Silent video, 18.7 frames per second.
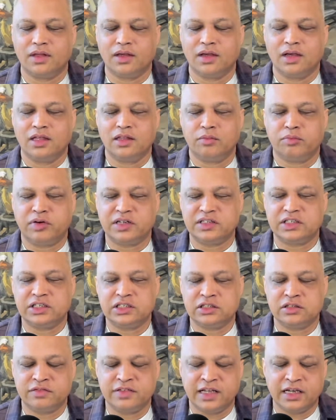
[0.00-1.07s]
In the presence
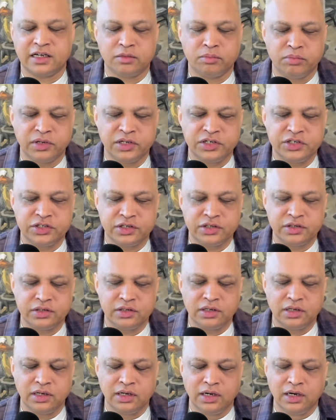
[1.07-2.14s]
of that completion,
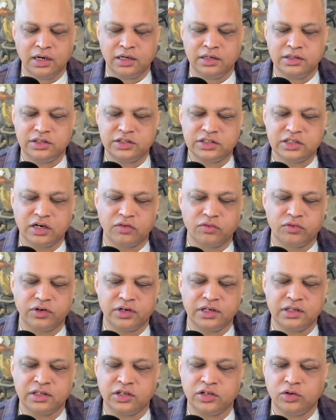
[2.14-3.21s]

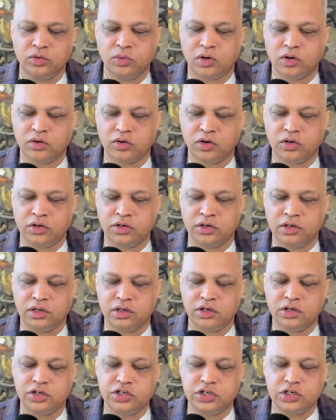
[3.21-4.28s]
discovering that you are on
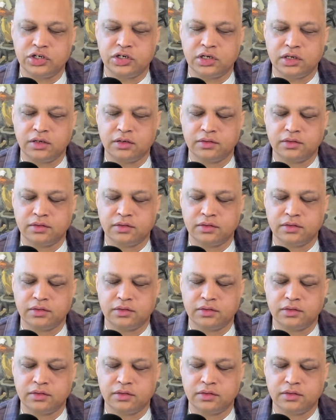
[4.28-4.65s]
a journey.